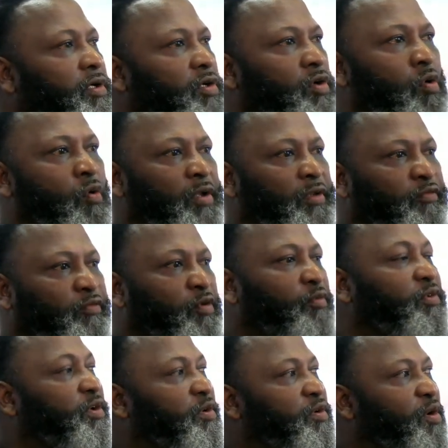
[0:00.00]
going
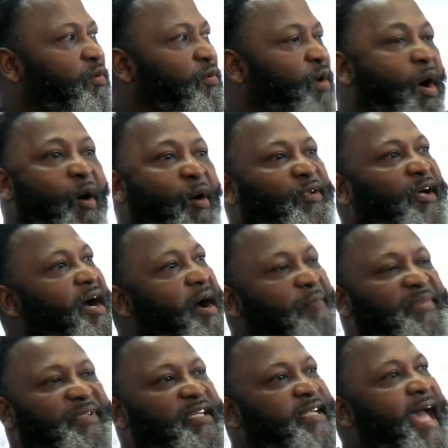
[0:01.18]
through, you know, all the
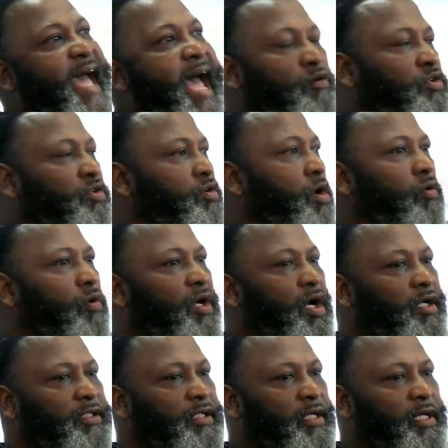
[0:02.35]
ups and downs, you know,
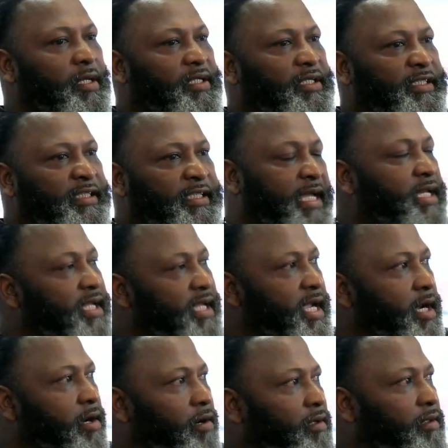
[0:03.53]
because getting
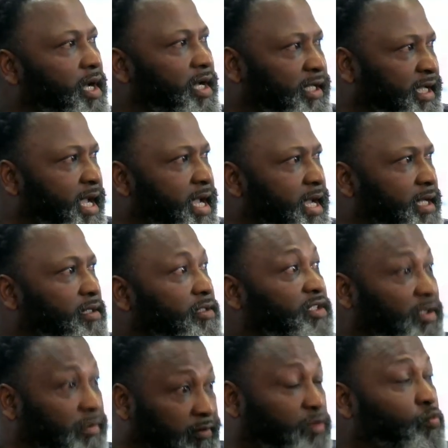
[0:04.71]
here again
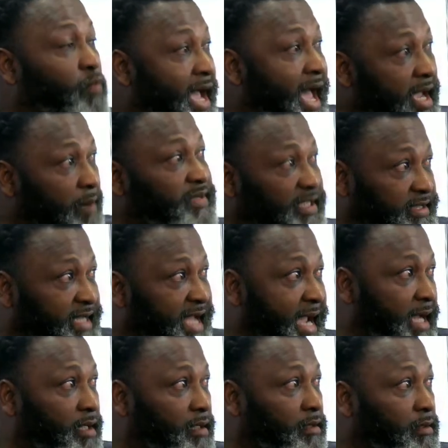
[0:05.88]
to where I am
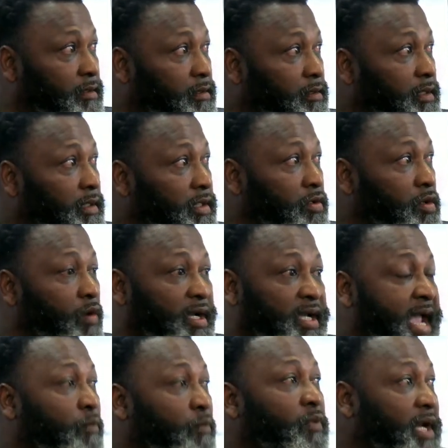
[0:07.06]
today, you know, it
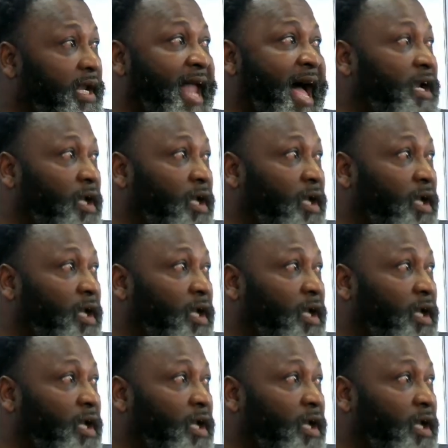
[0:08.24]
came with a lot of